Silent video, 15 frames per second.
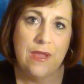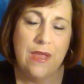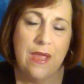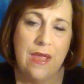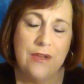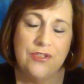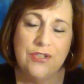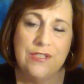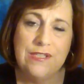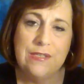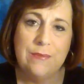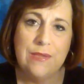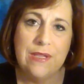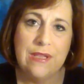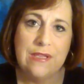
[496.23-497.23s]
actually
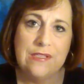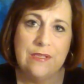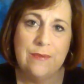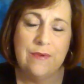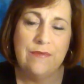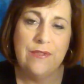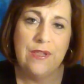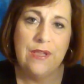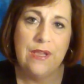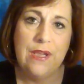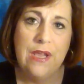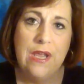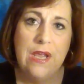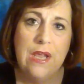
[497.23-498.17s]
something that some of the